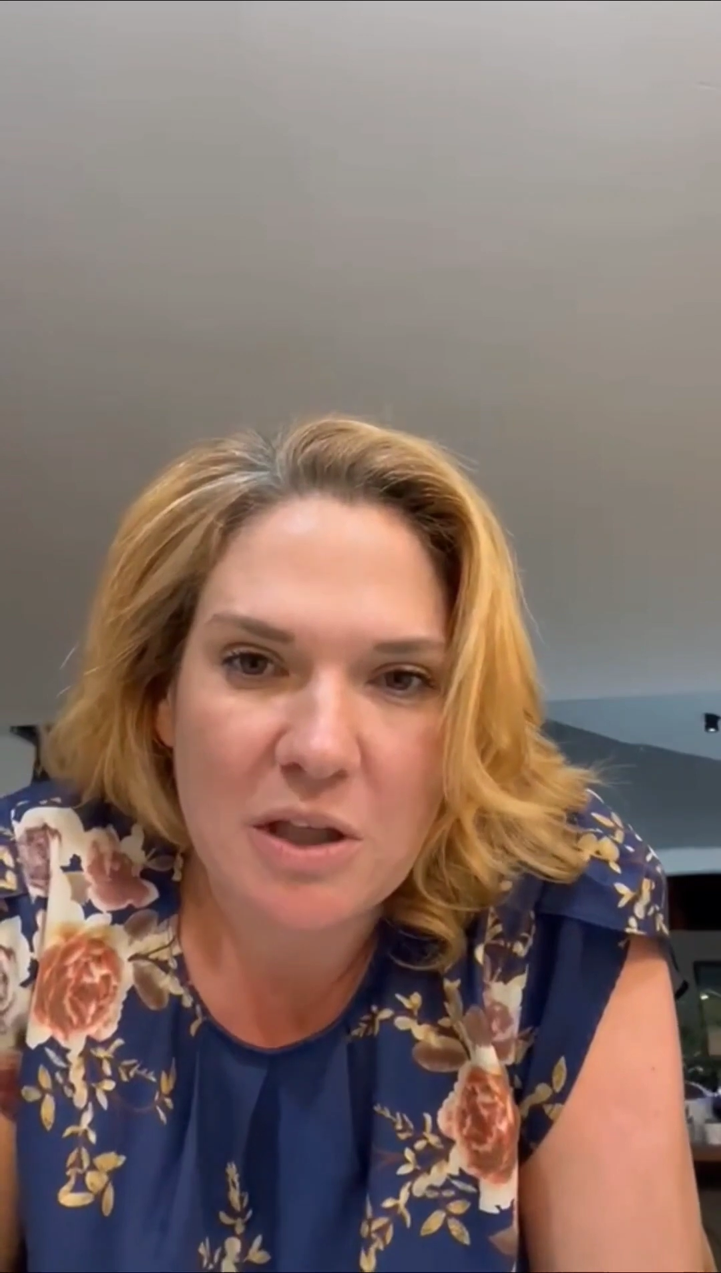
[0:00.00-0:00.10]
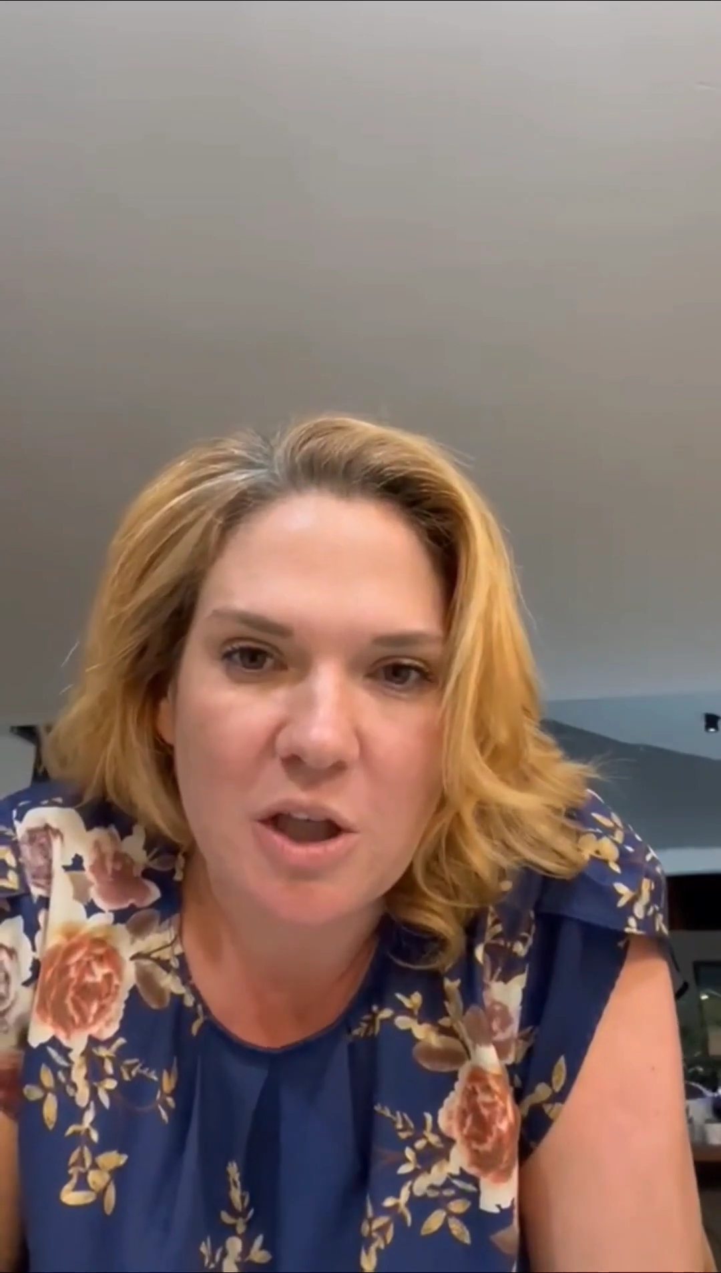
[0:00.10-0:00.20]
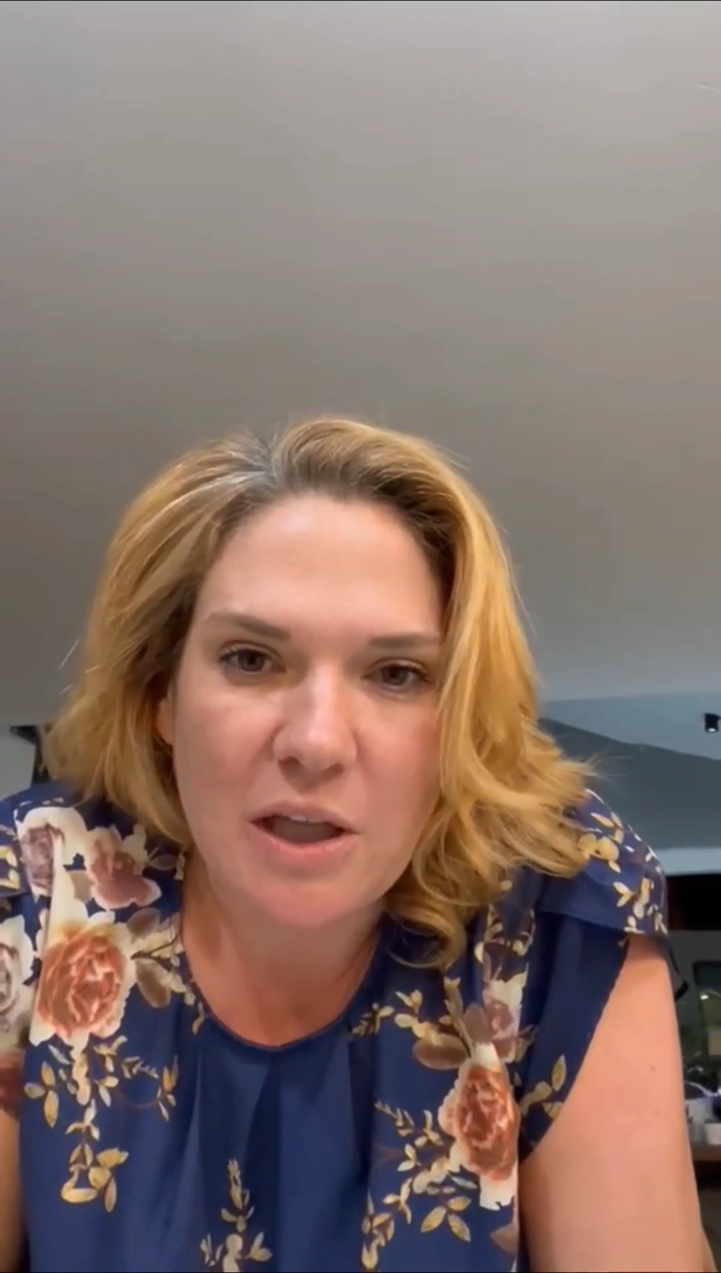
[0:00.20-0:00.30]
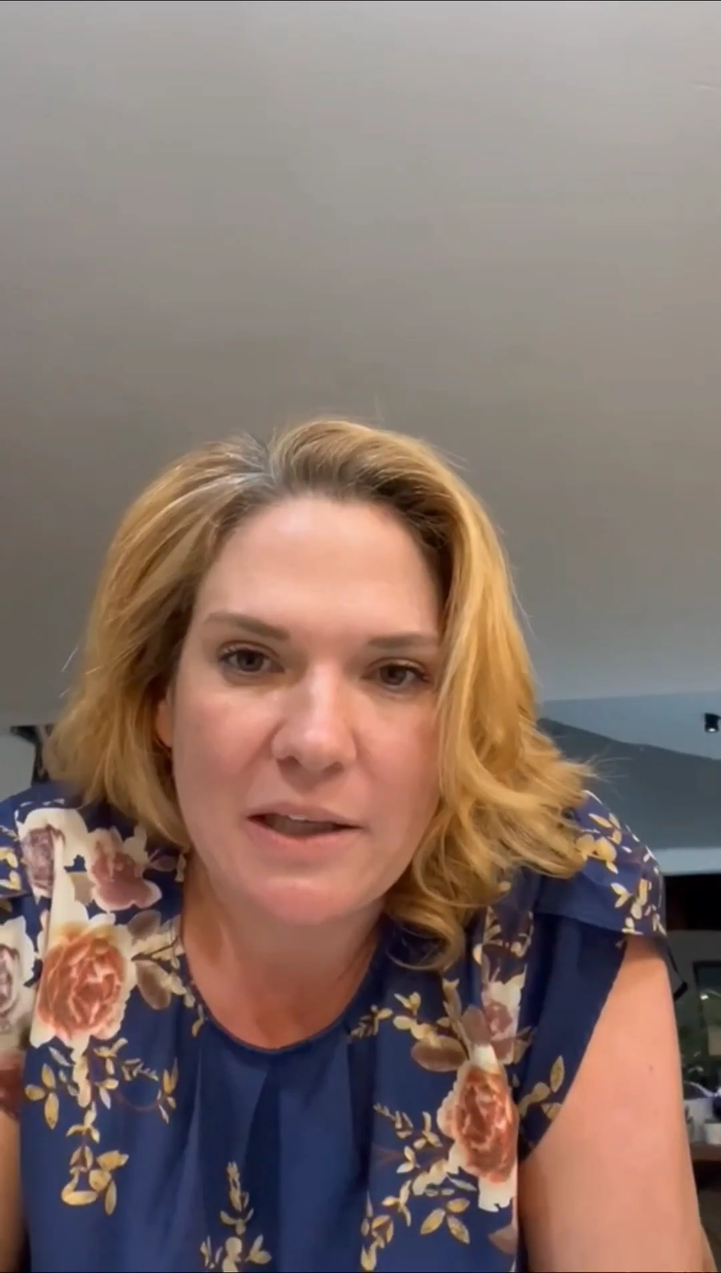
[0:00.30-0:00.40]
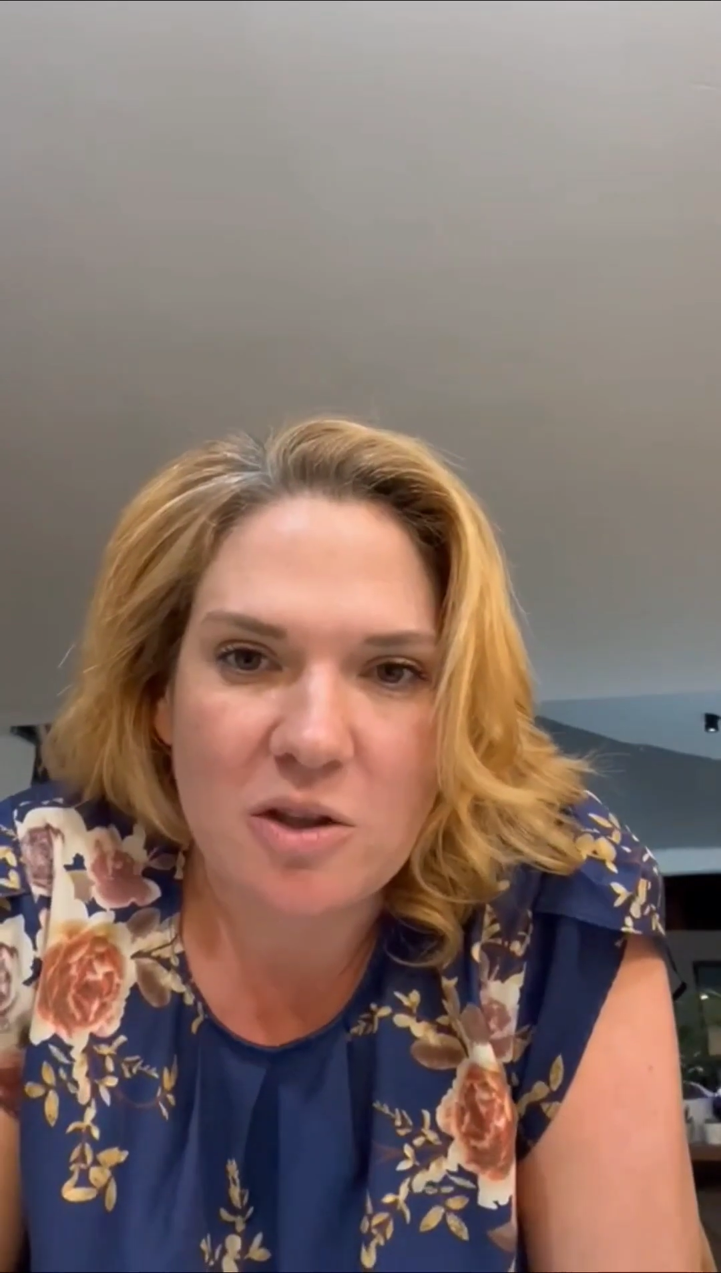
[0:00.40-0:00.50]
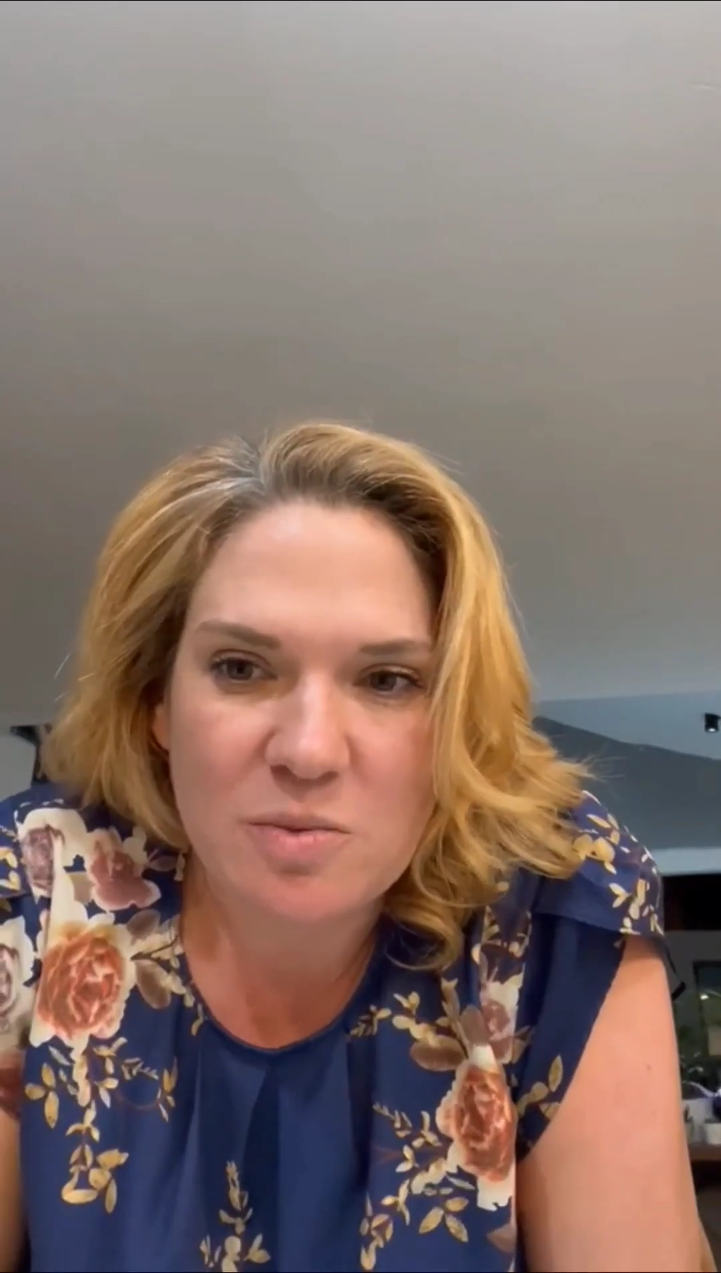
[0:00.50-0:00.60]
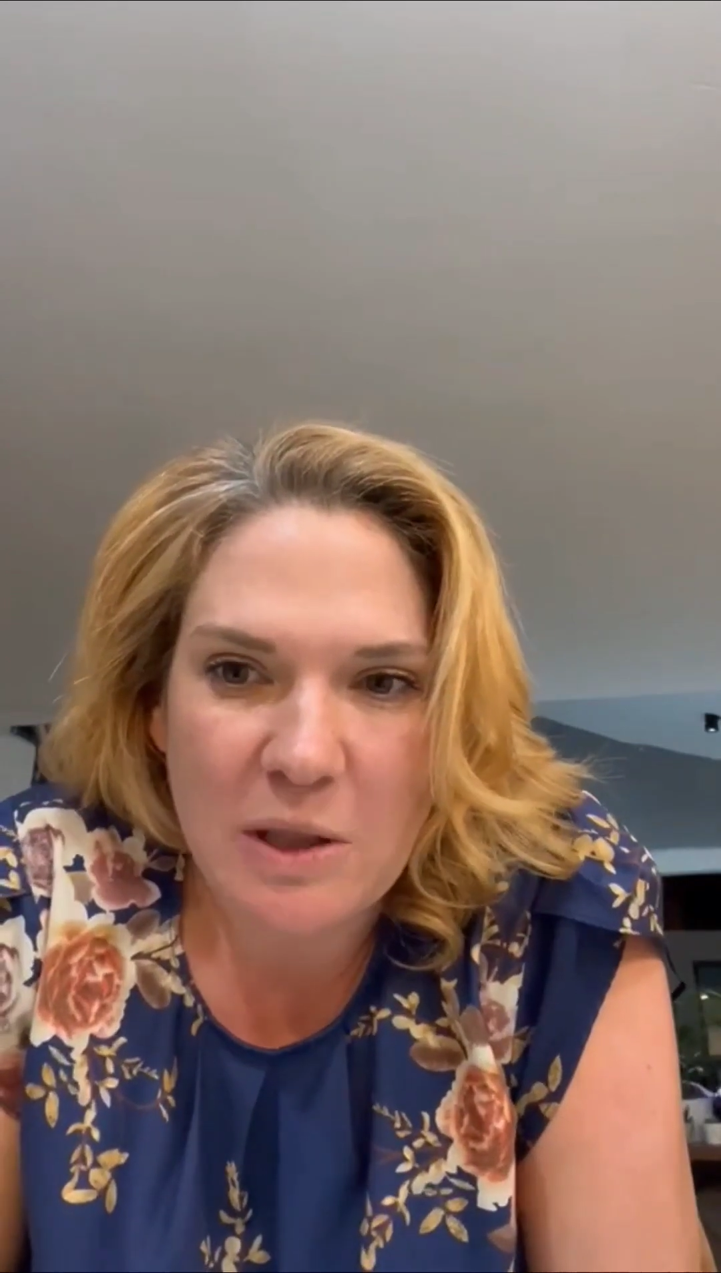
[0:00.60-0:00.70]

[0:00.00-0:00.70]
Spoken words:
that look like those